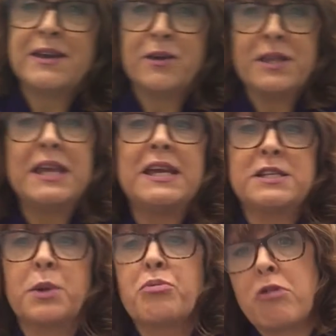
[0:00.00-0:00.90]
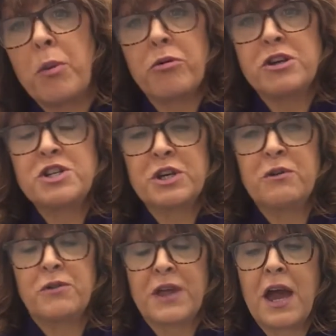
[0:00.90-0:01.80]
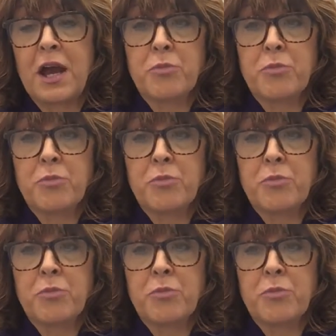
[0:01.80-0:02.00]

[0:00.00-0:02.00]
you need an appropriate shoe for that,